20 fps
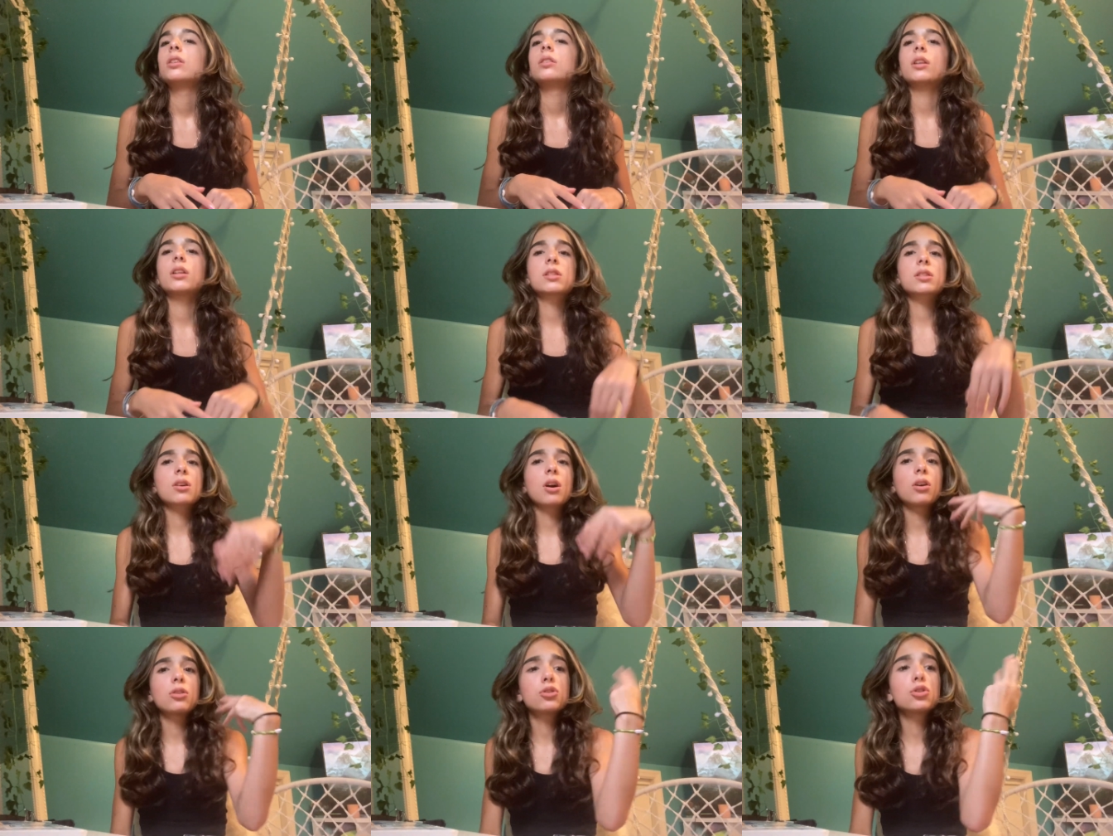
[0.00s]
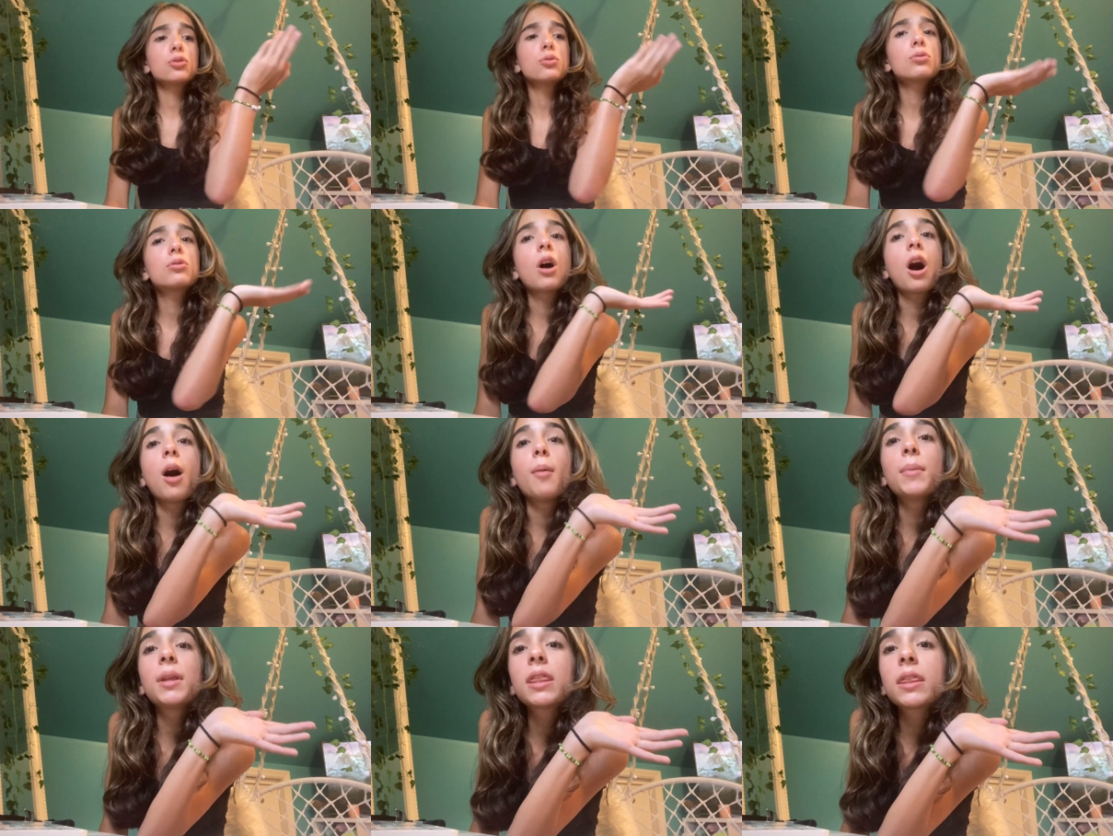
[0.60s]
let's do
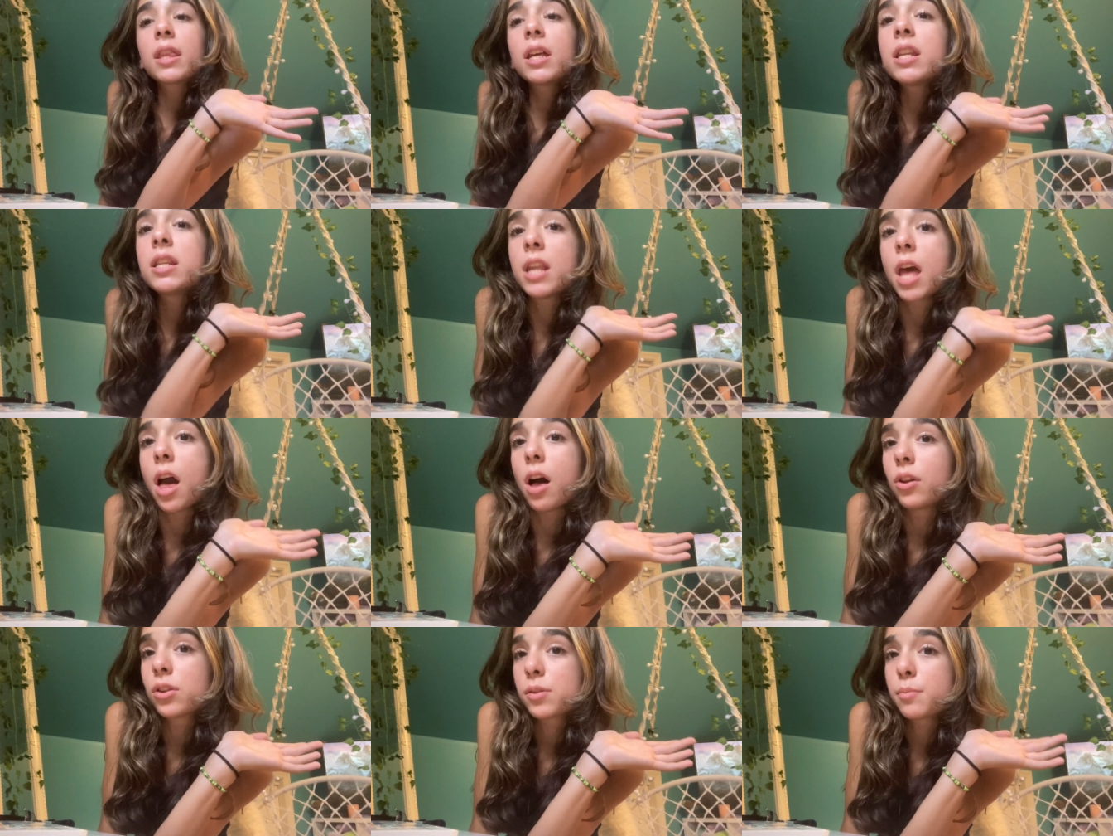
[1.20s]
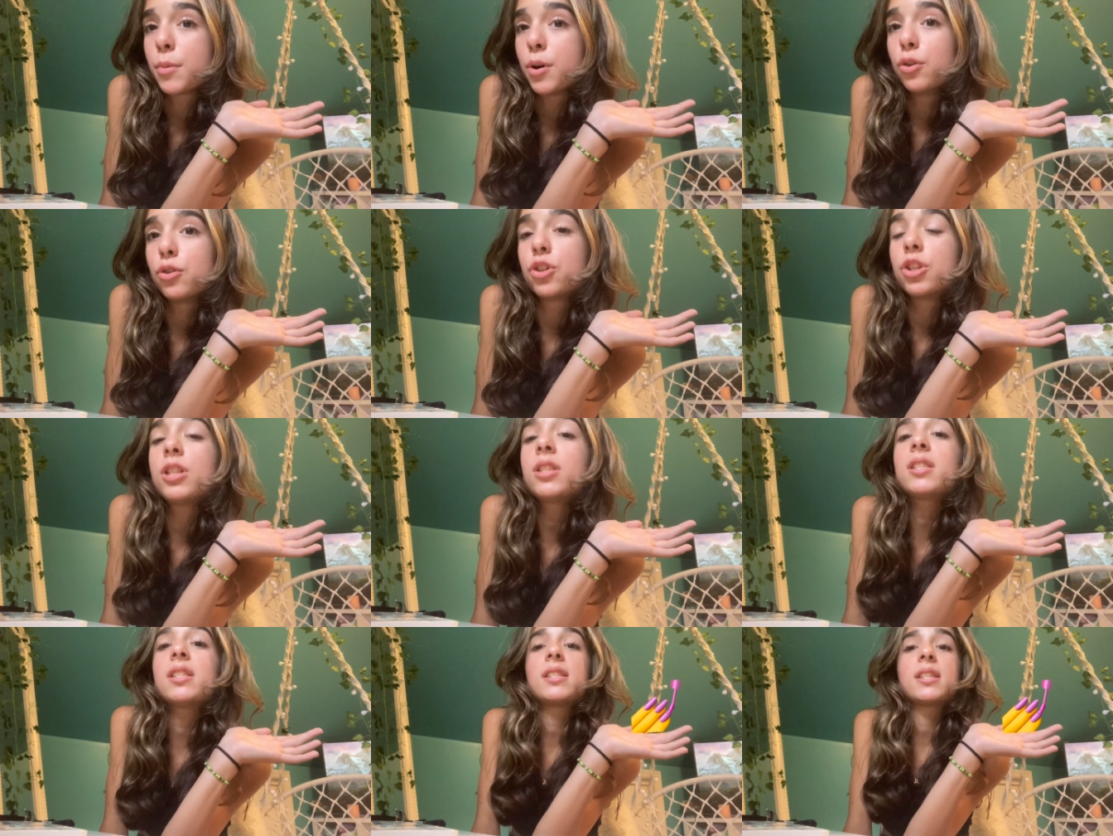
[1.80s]
comment the nails
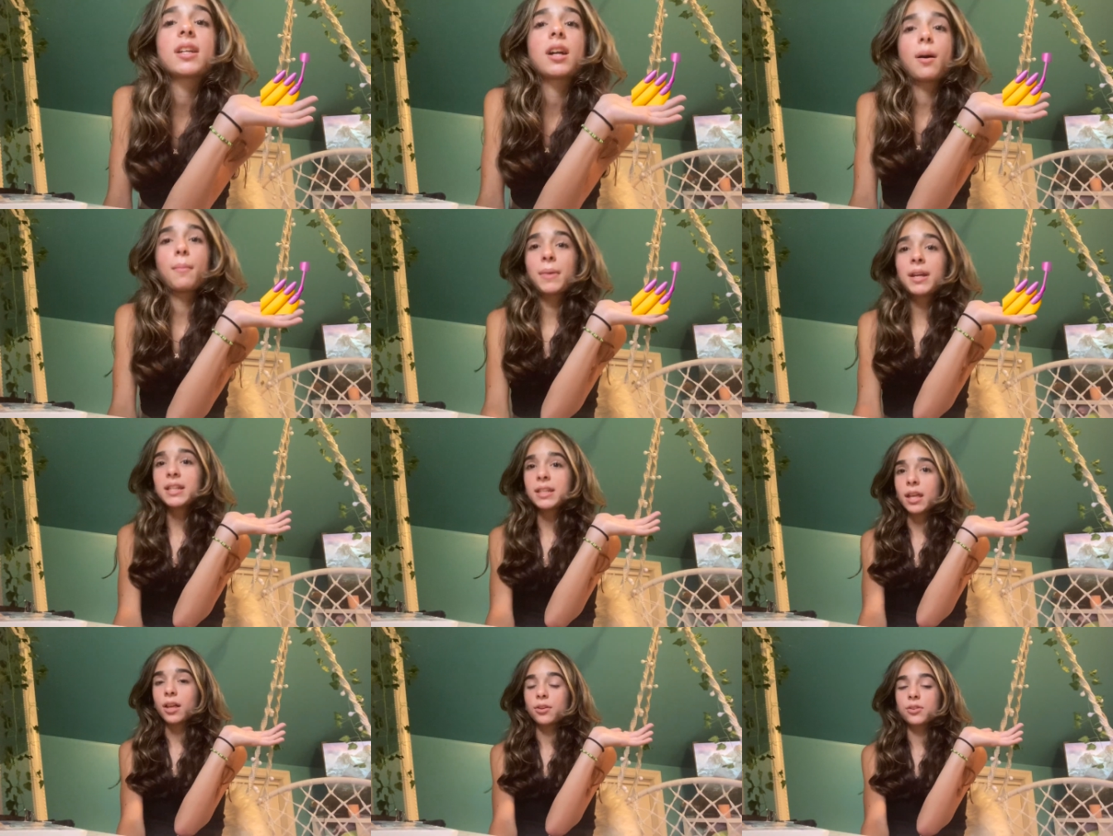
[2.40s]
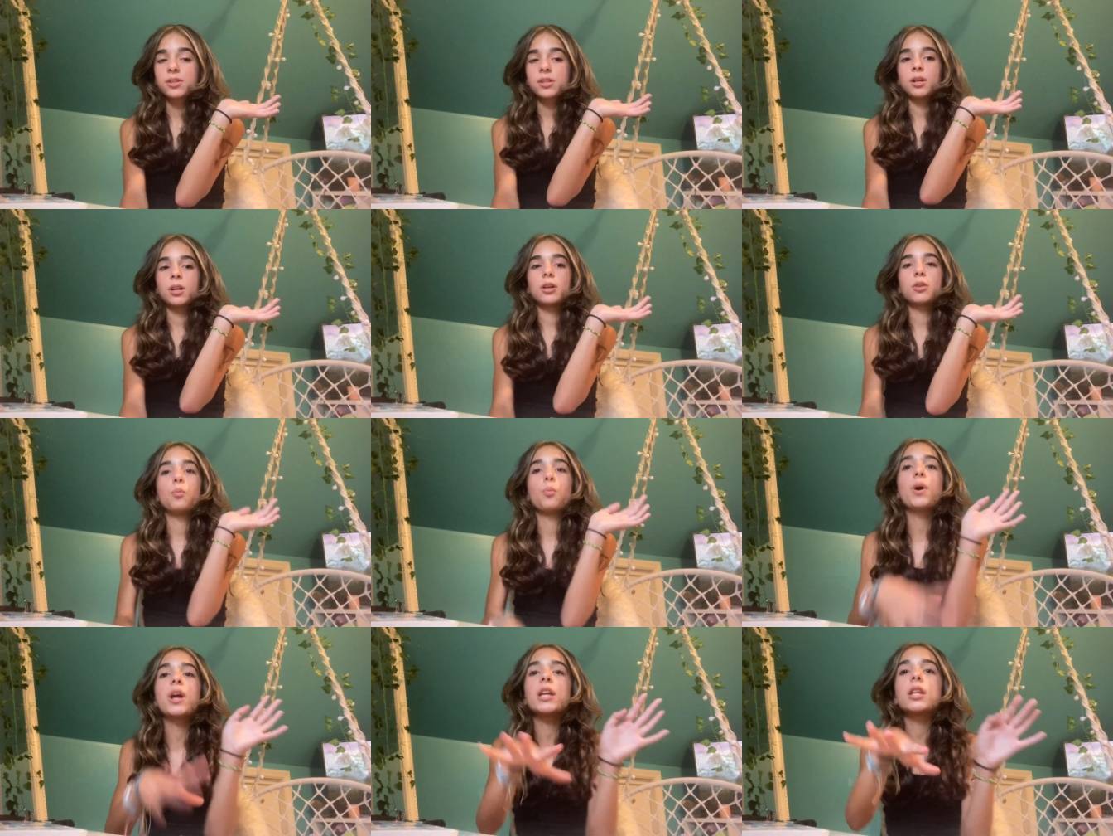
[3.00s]
emoji since I got my nails
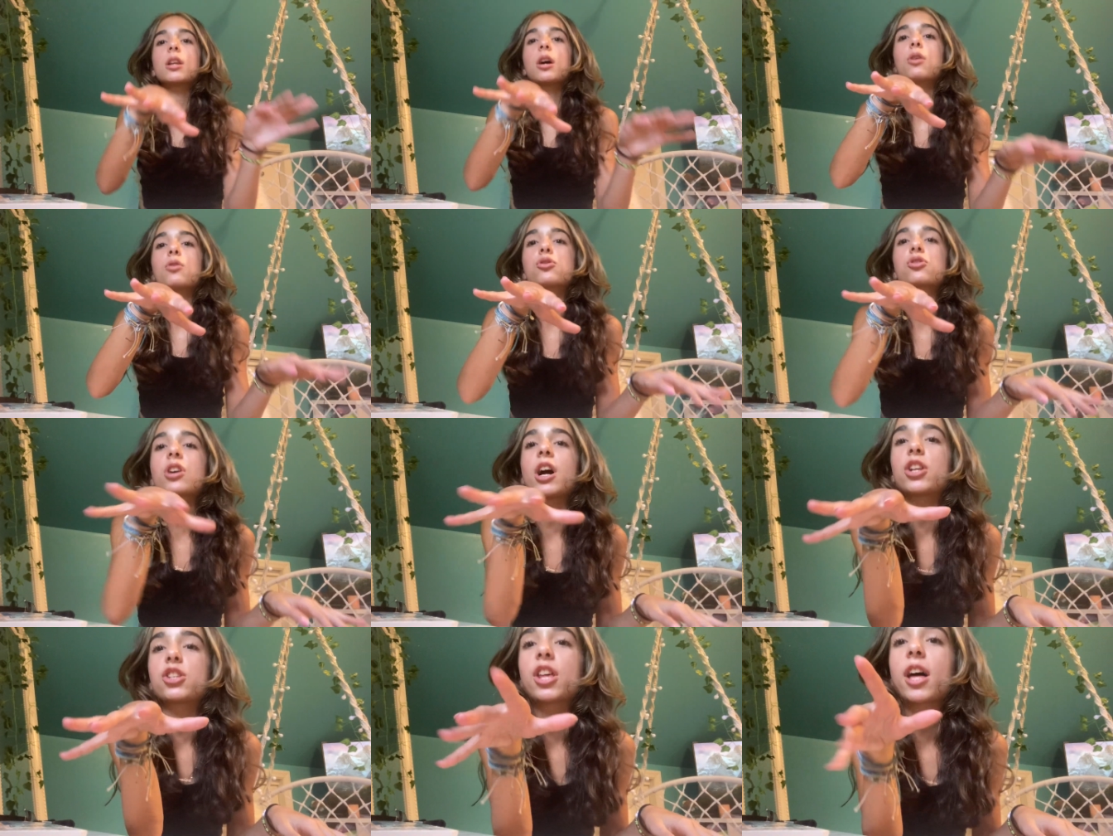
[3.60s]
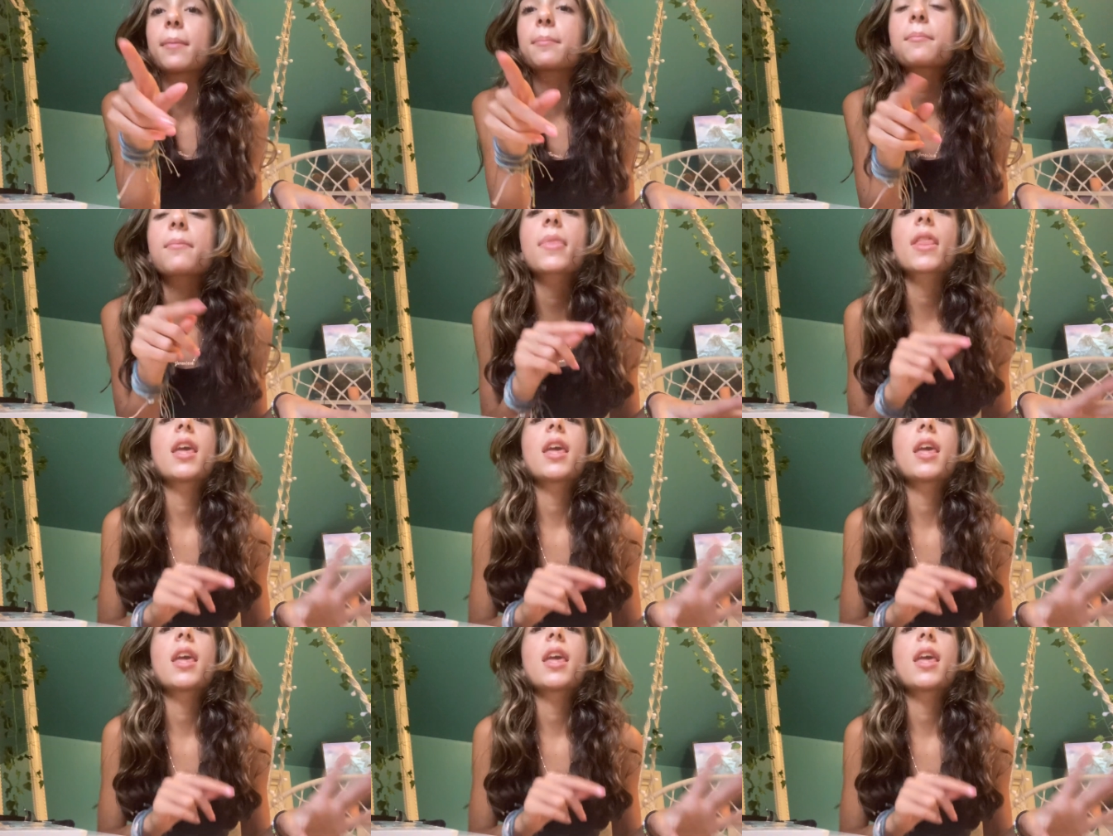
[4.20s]
done. Wait, no, scratch that.